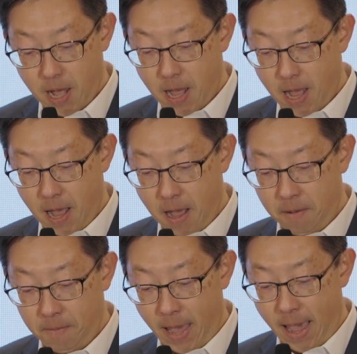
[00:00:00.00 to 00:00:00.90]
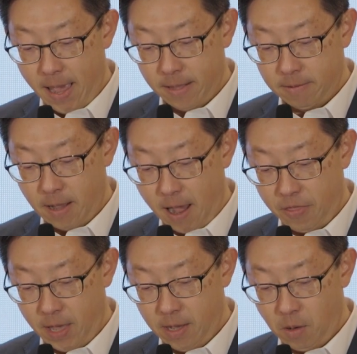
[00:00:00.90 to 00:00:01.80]
And I
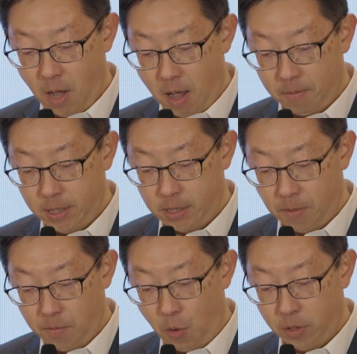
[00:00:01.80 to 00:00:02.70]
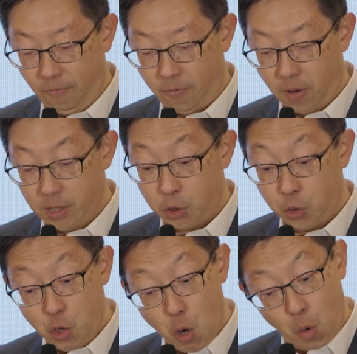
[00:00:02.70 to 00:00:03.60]
think it is important for us to
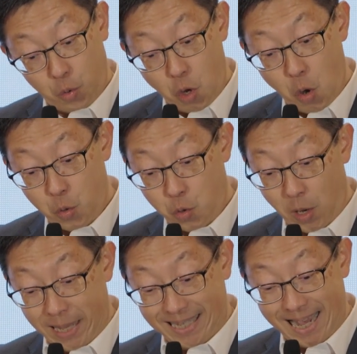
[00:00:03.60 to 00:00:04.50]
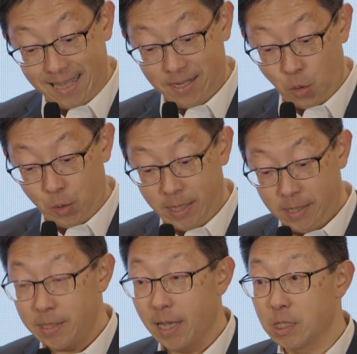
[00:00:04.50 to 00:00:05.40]
know your intended
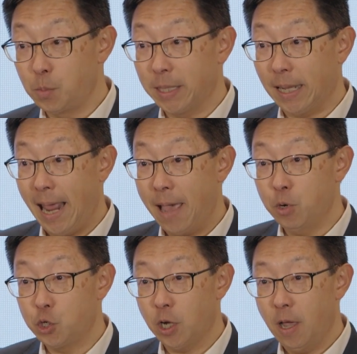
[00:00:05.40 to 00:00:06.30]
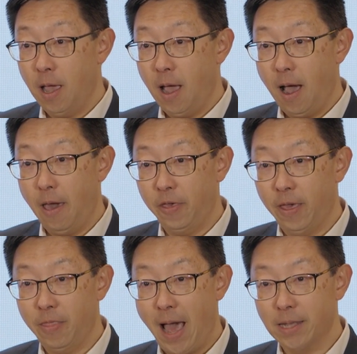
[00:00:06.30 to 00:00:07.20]
audience and speak the language. I
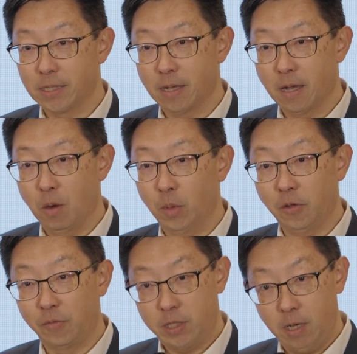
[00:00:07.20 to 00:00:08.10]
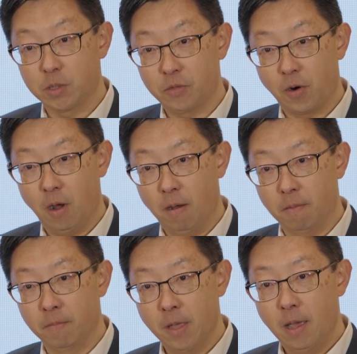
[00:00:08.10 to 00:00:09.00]
think that's one of the tips
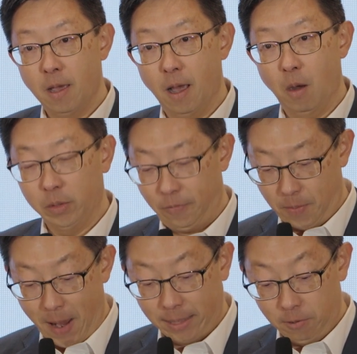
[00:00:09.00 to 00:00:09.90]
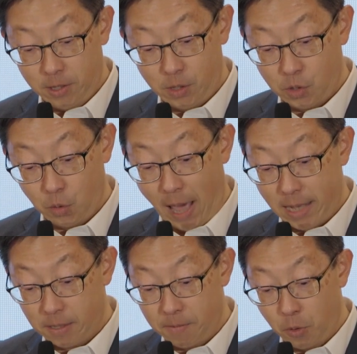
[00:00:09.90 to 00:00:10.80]
from one of the panelists, so
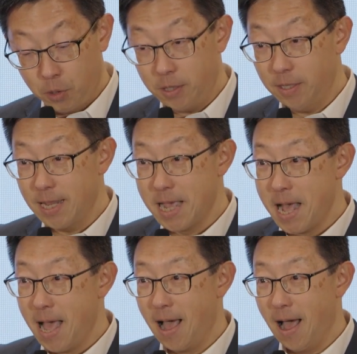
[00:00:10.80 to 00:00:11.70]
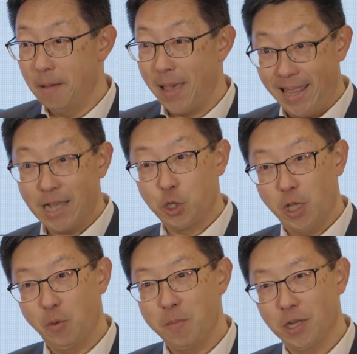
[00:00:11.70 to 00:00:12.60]
that's important. And
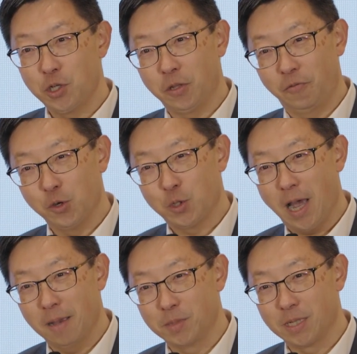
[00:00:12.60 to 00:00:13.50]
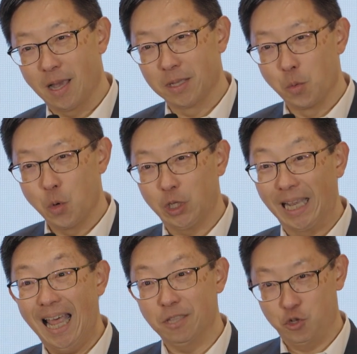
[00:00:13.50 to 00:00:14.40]
actually, we mentioned a few times the word
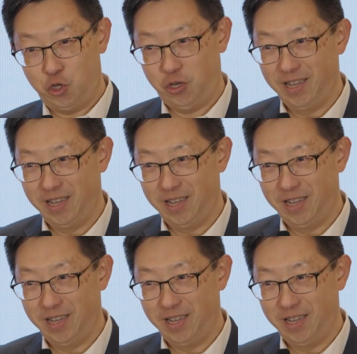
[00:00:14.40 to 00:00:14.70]
lunch.